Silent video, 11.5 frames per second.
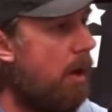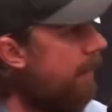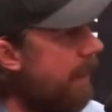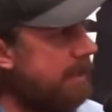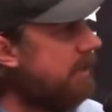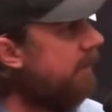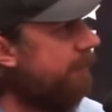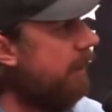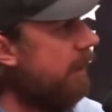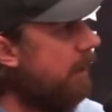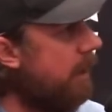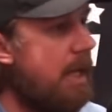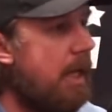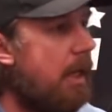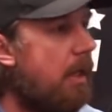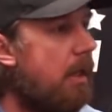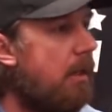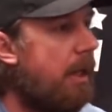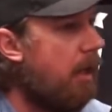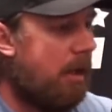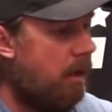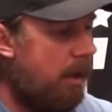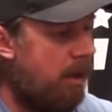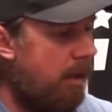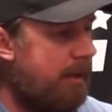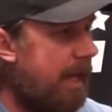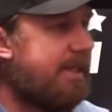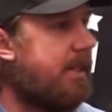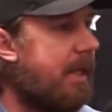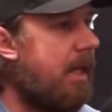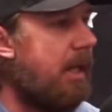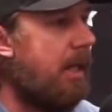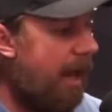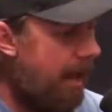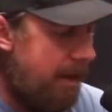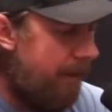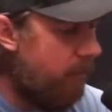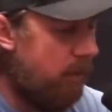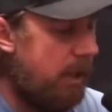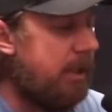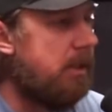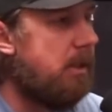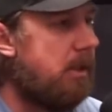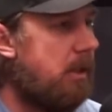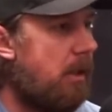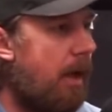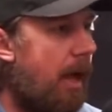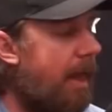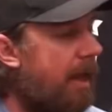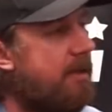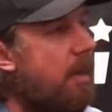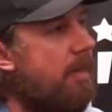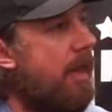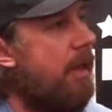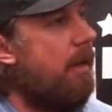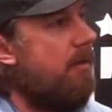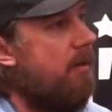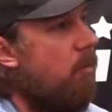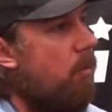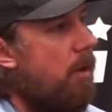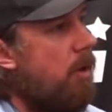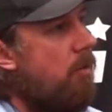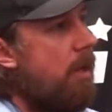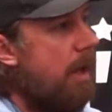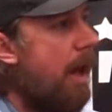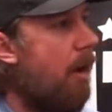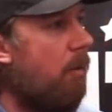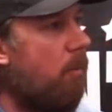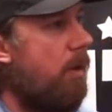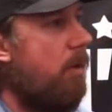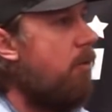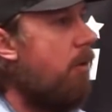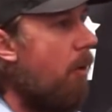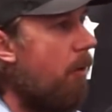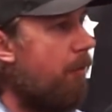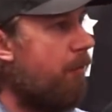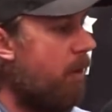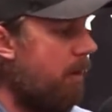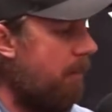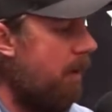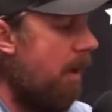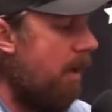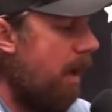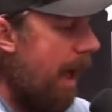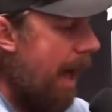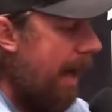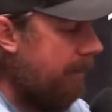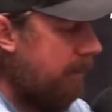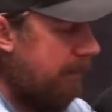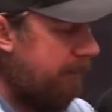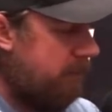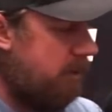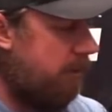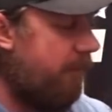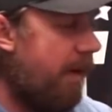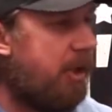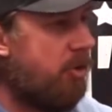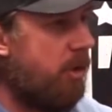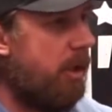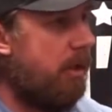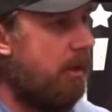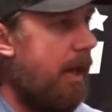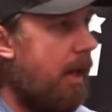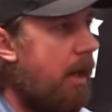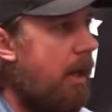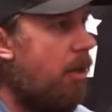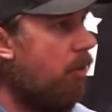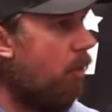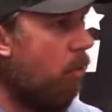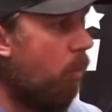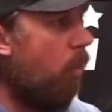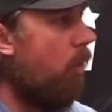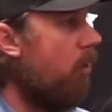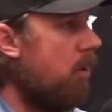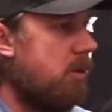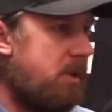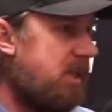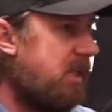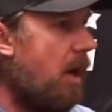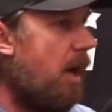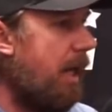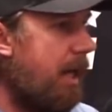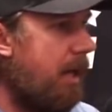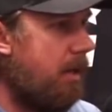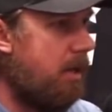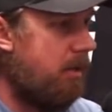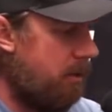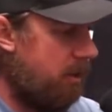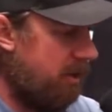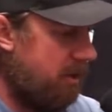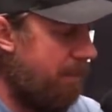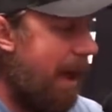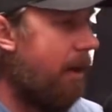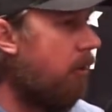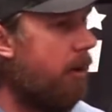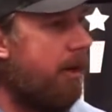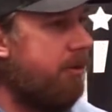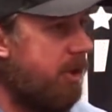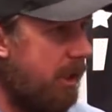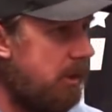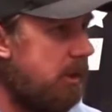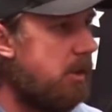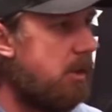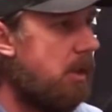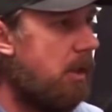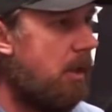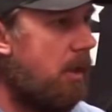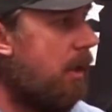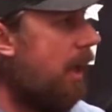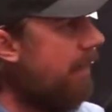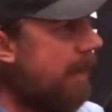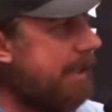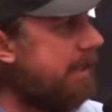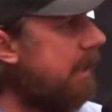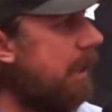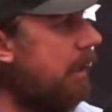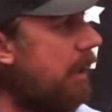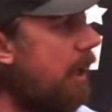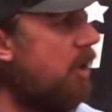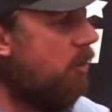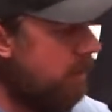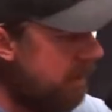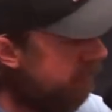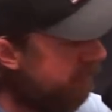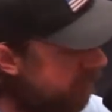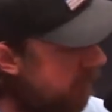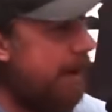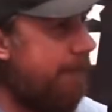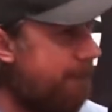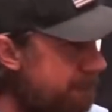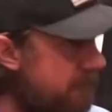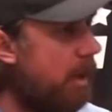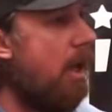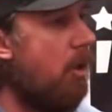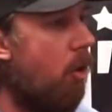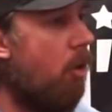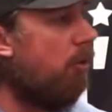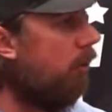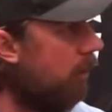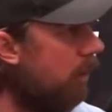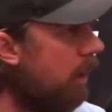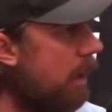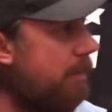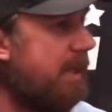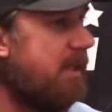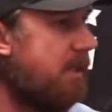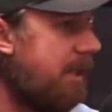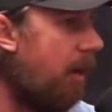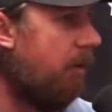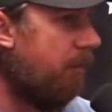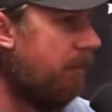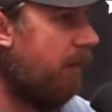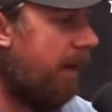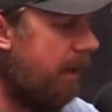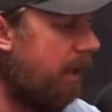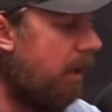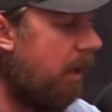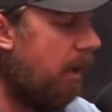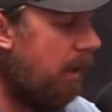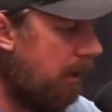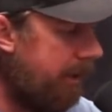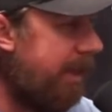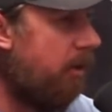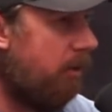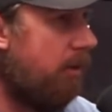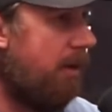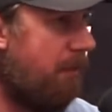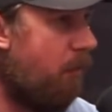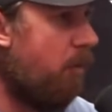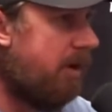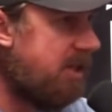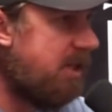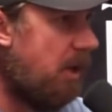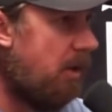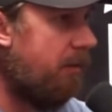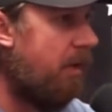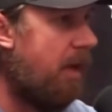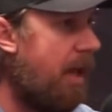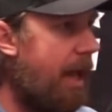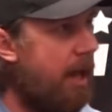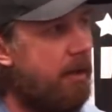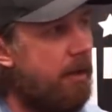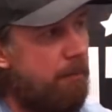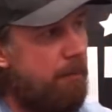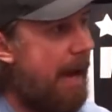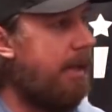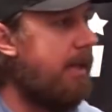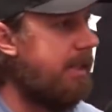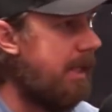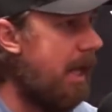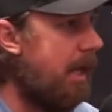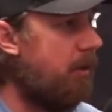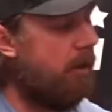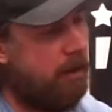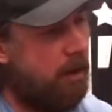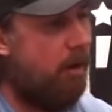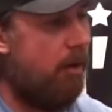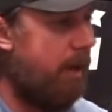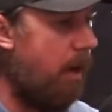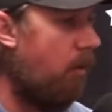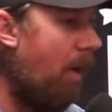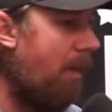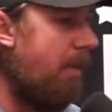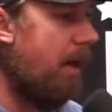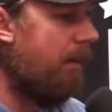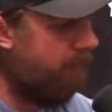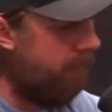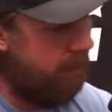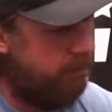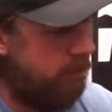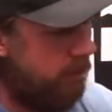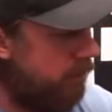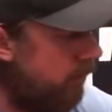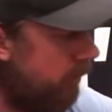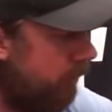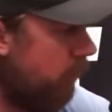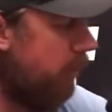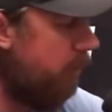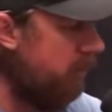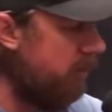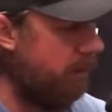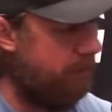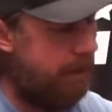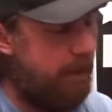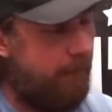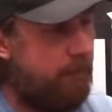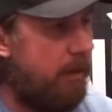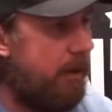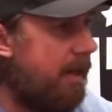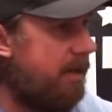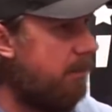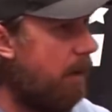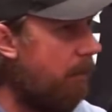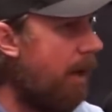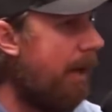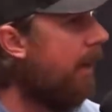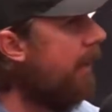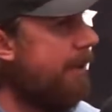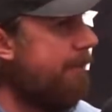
And that's the fucking key. Like, that's the key. It never ends. And that's the thing is when you get out, when you go from active to veteran, like, the war does not end. Just the battleground changes. And that's it. You need to fight fucking harder because now you're fighting literally for yourself. And back in the day, you're like, oh yeah, well, I'm fighting for the dudes on my left and the guys on my right.